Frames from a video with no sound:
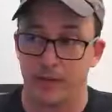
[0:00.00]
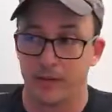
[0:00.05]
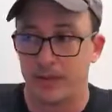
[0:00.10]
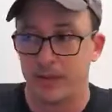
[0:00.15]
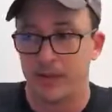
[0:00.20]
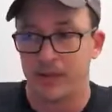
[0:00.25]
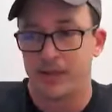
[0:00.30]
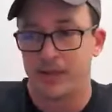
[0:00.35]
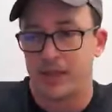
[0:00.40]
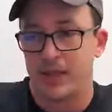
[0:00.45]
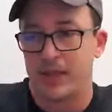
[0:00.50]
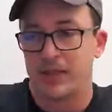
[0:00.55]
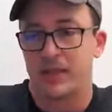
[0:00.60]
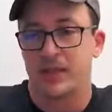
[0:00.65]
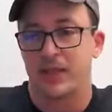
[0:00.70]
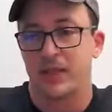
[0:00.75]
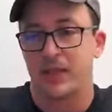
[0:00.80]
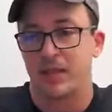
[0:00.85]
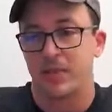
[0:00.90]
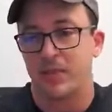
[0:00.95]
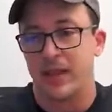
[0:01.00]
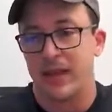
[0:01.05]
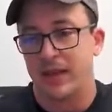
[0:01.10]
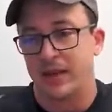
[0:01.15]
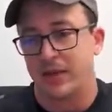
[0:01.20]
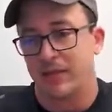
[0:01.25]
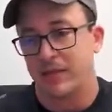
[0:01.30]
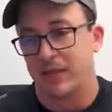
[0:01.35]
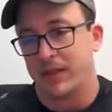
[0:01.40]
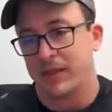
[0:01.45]
that's the
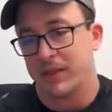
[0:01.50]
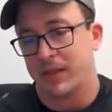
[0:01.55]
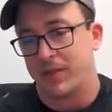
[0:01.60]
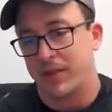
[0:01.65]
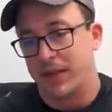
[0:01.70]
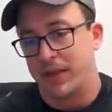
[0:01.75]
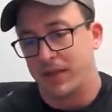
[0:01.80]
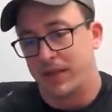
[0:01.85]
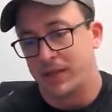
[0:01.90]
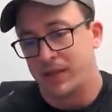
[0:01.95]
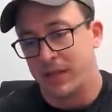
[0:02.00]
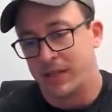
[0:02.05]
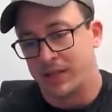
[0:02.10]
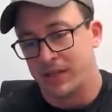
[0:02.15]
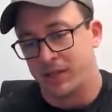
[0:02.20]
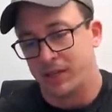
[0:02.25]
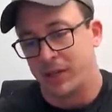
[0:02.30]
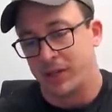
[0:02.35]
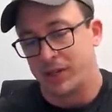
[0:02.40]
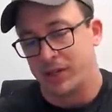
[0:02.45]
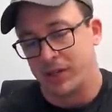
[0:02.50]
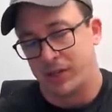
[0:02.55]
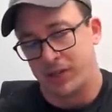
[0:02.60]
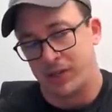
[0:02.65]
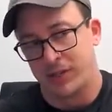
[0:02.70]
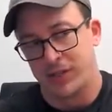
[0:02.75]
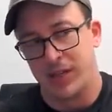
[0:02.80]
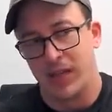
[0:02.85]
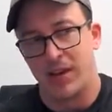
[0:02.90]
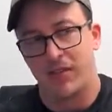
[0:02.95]
main use case of merge. It's
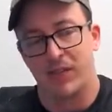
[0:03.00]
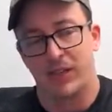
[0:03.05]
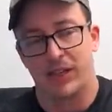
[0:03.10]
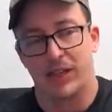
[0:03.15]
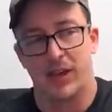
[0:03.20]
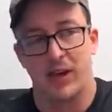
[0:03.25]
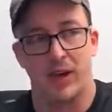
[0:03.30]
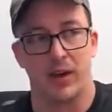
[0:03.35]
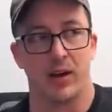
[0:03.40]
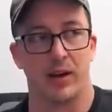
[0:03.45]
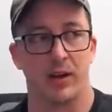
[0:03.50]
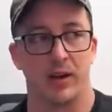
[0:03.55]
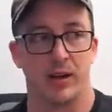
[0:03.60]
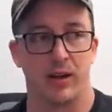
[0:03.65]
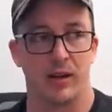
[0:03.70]
just kind of like a